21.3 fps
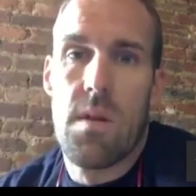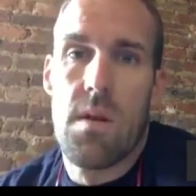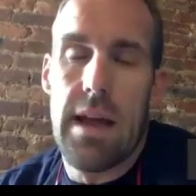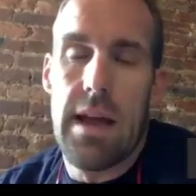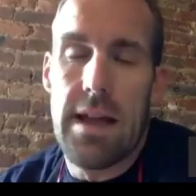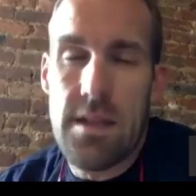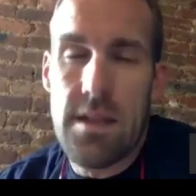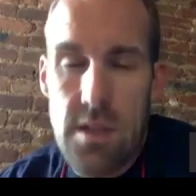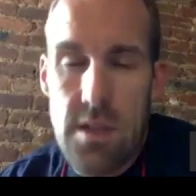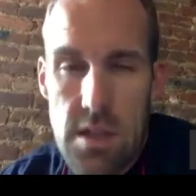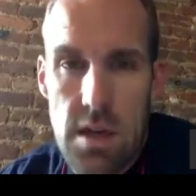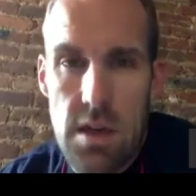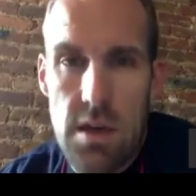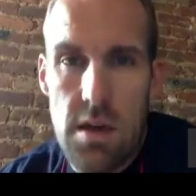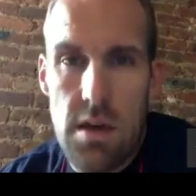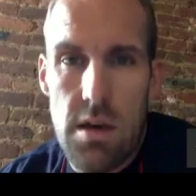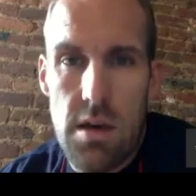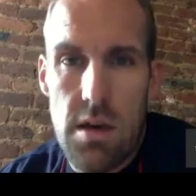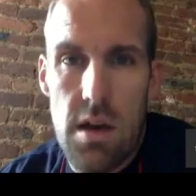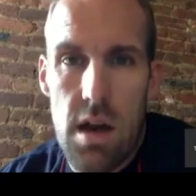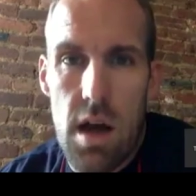instant
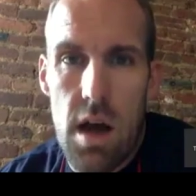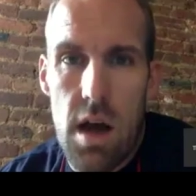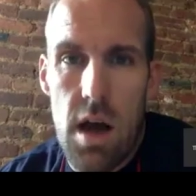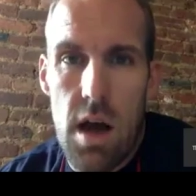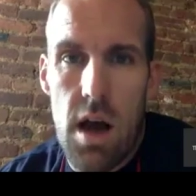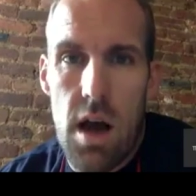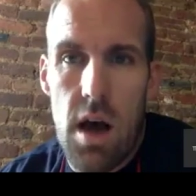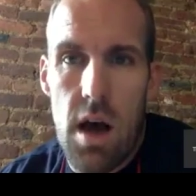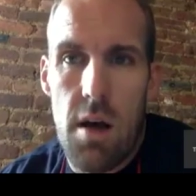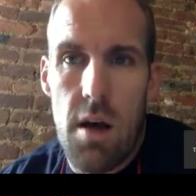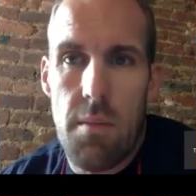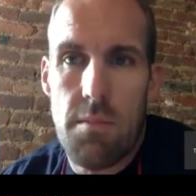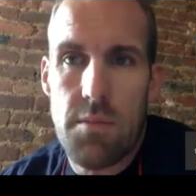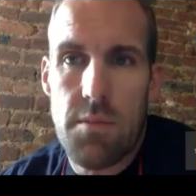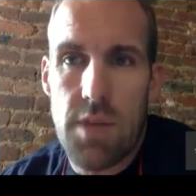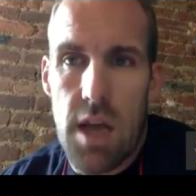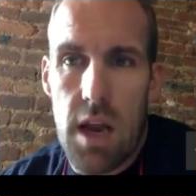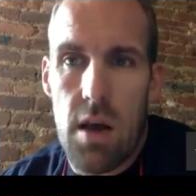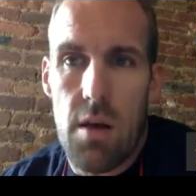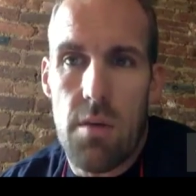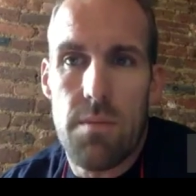
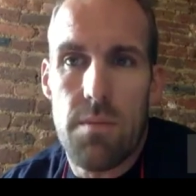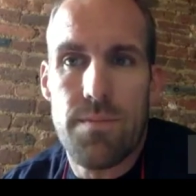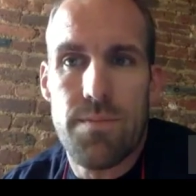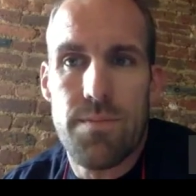Jell-O.